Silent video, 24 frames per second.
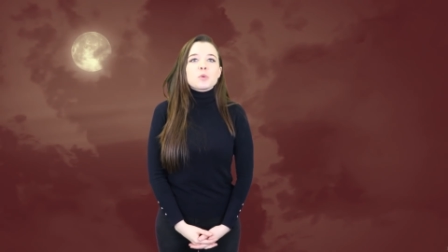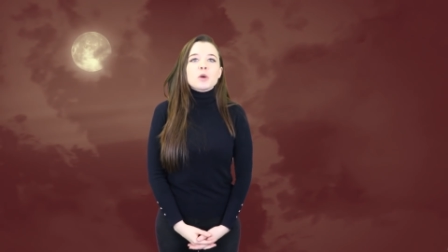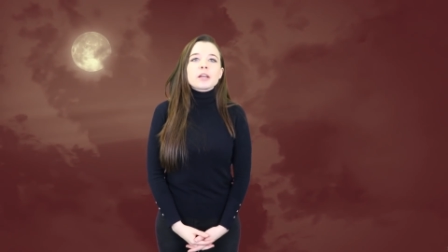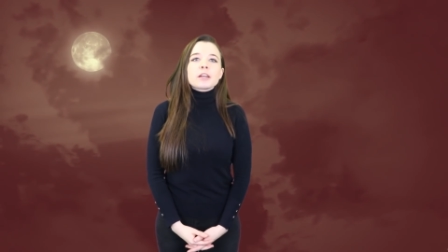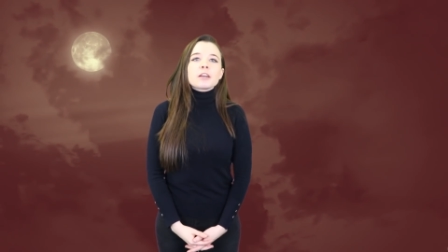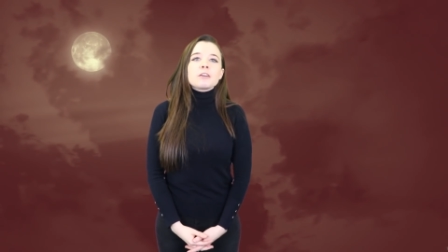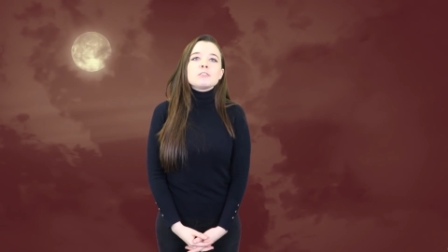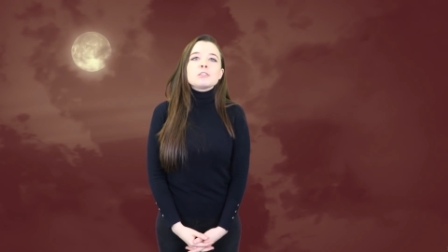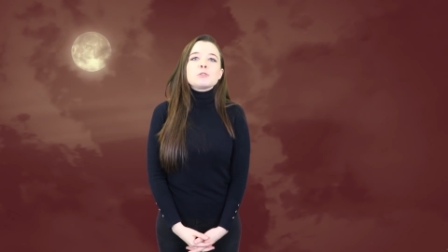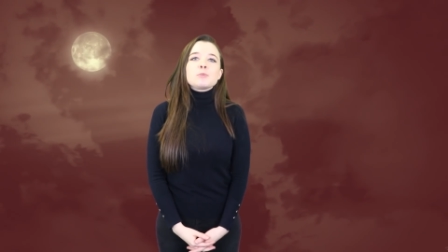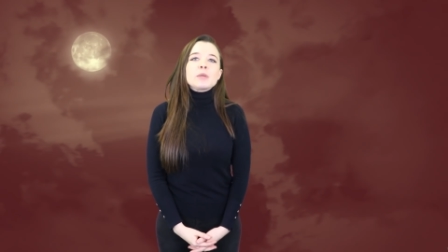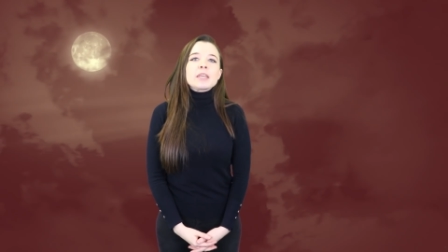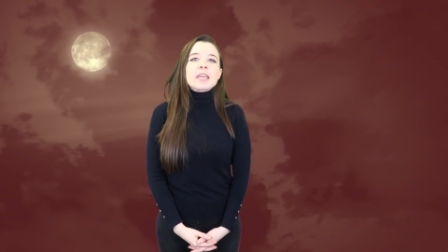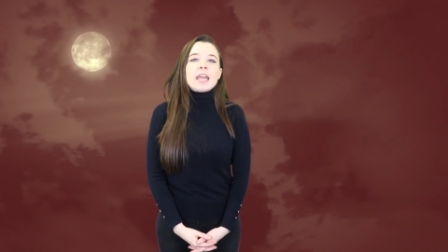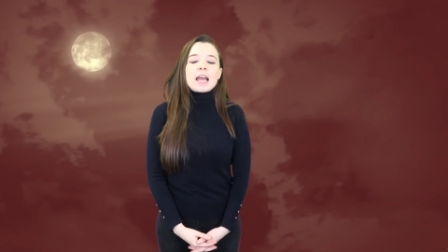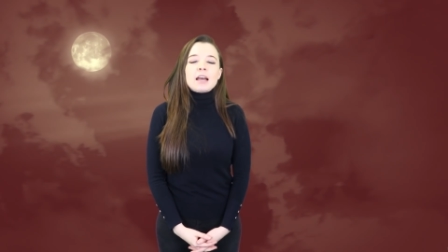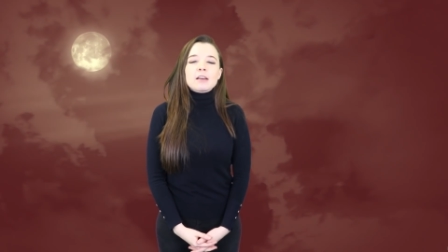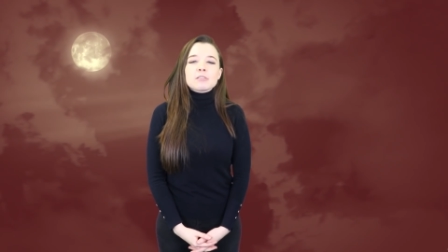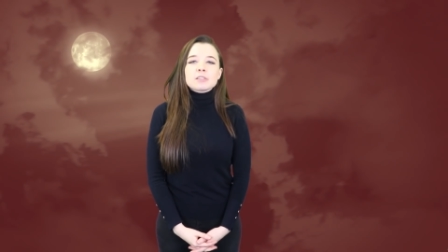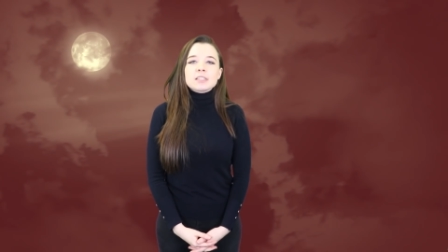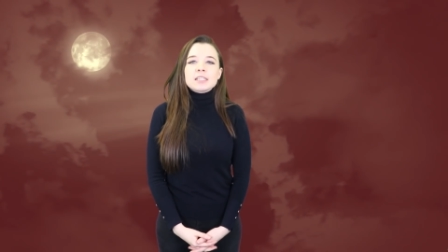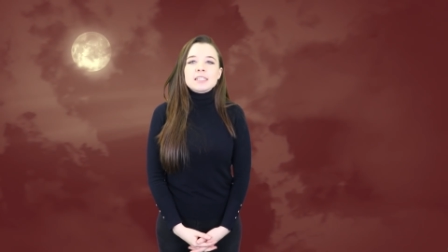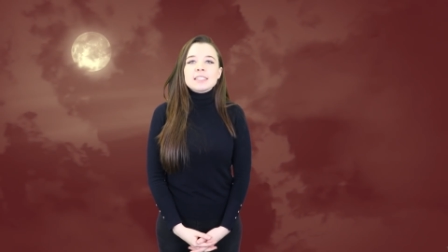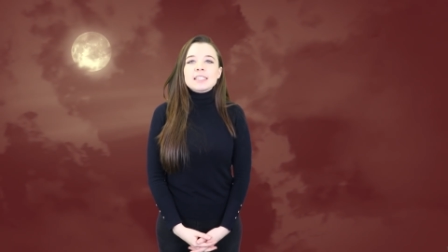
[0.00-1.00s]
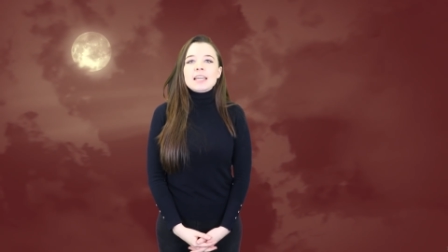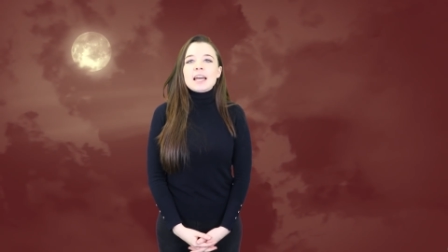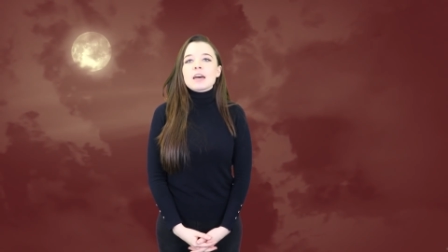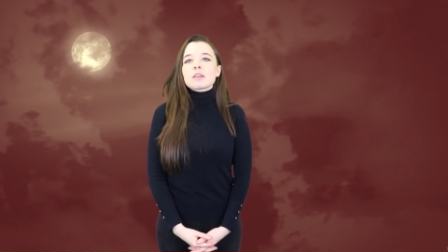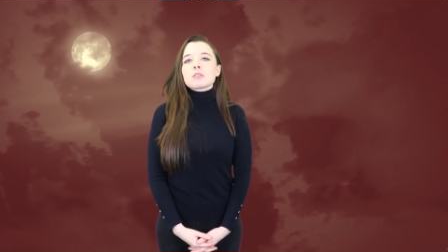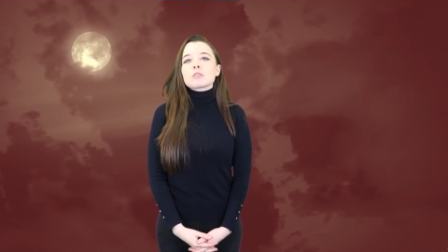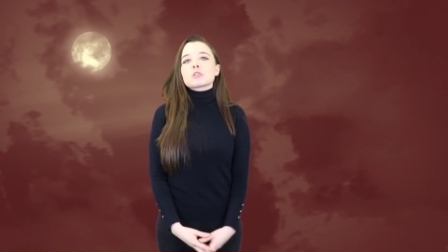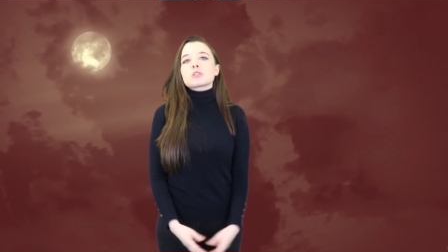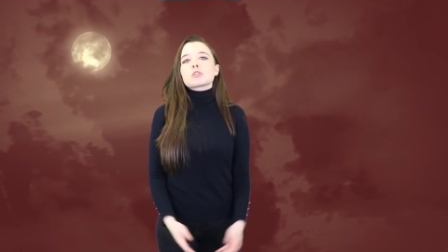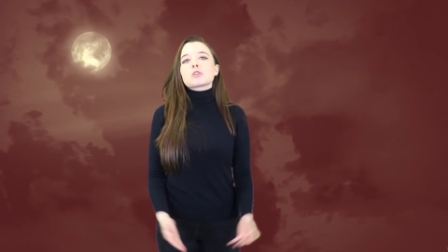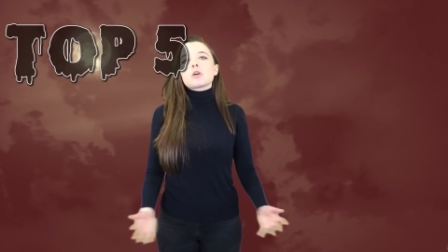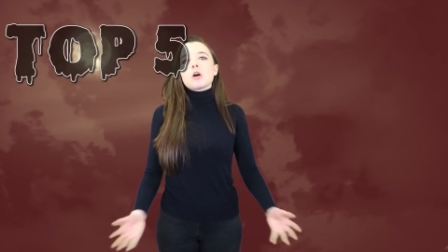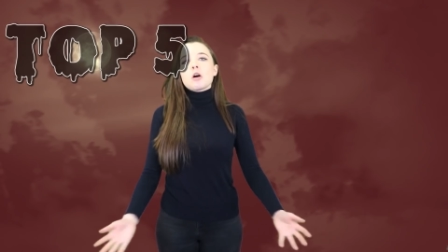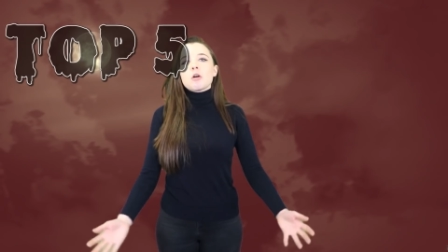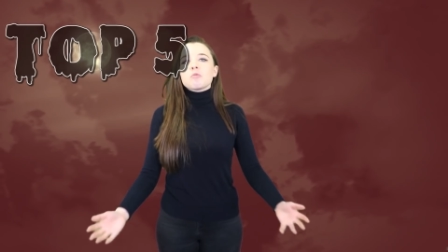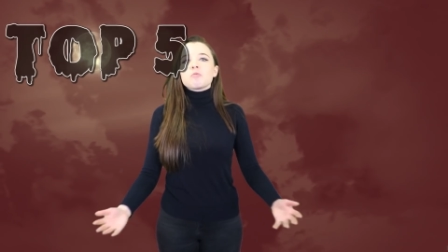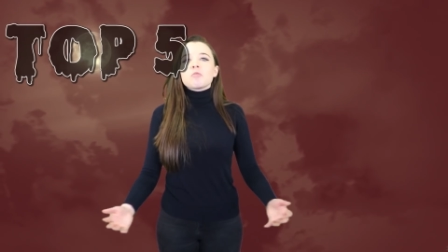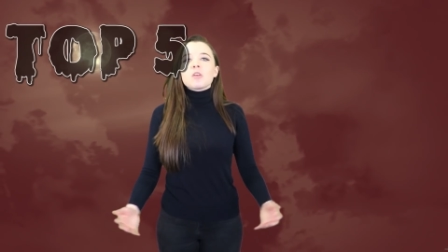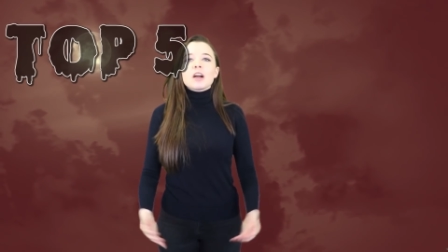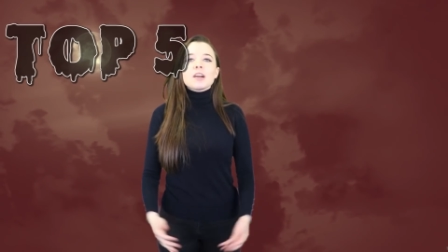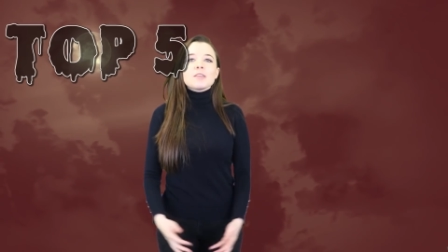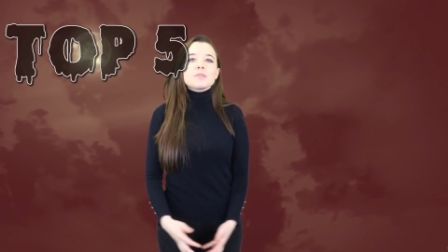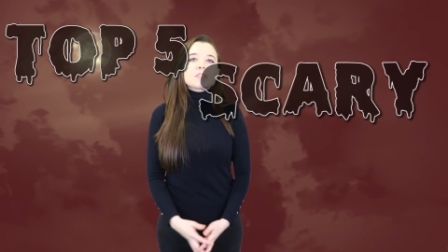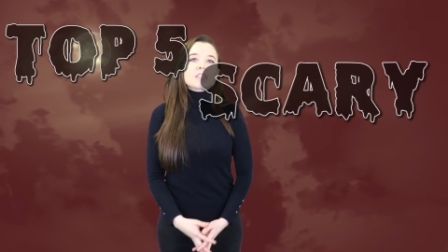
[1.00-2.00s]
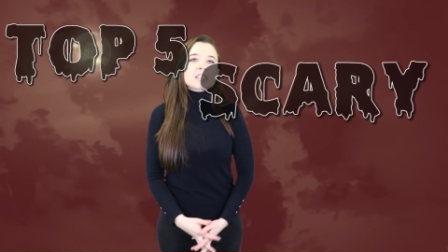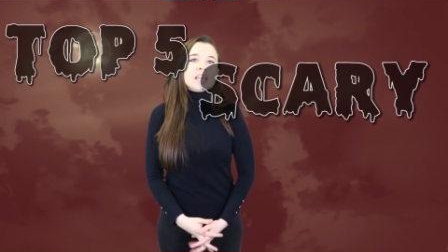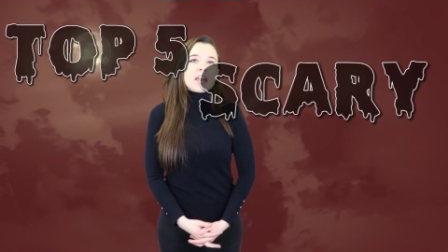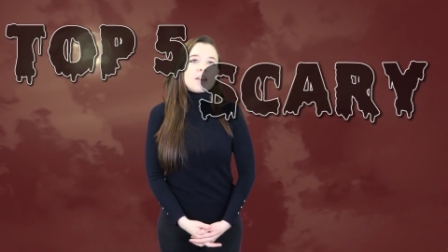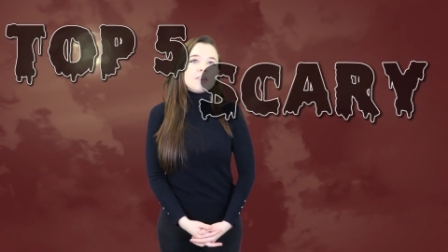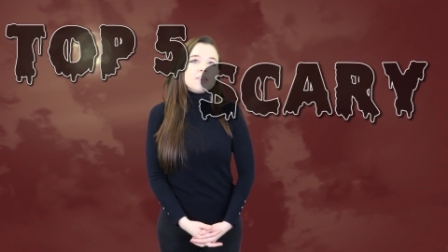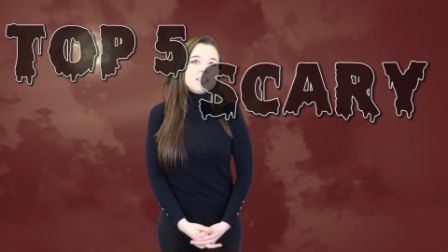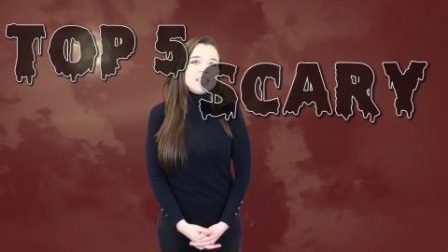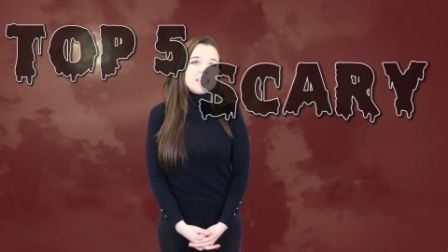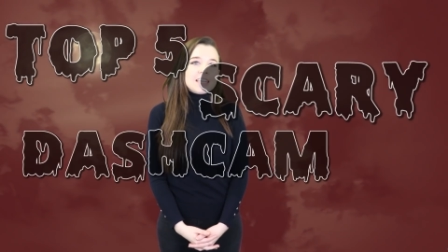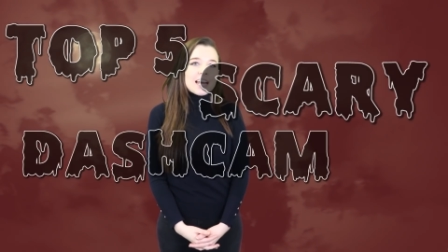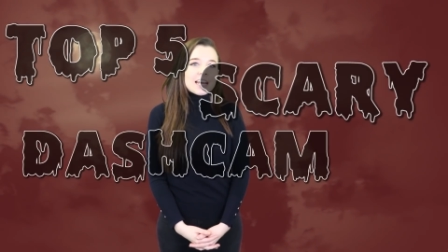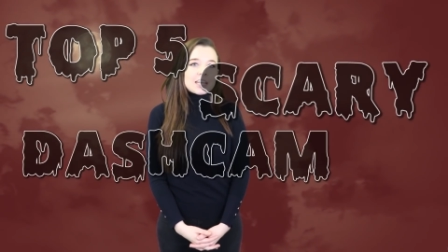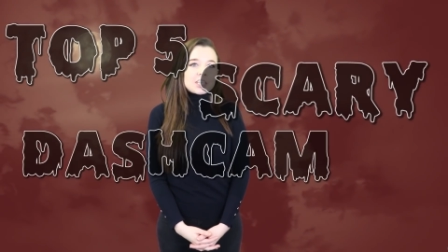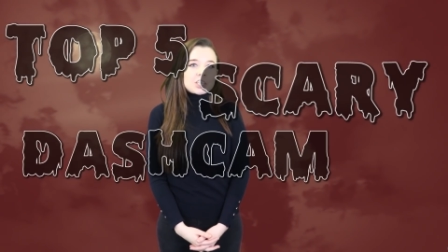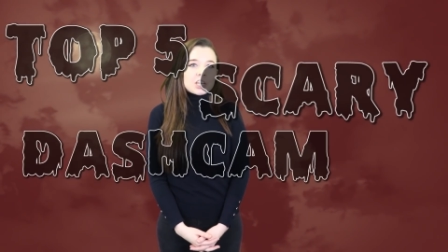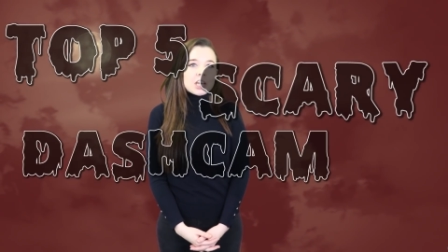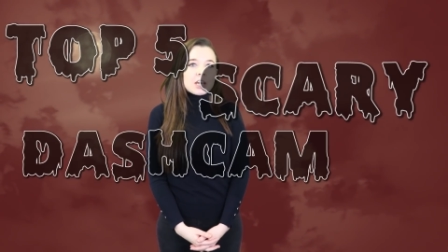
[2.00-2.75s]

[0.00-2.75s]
we're going to be counting down the top five scary dash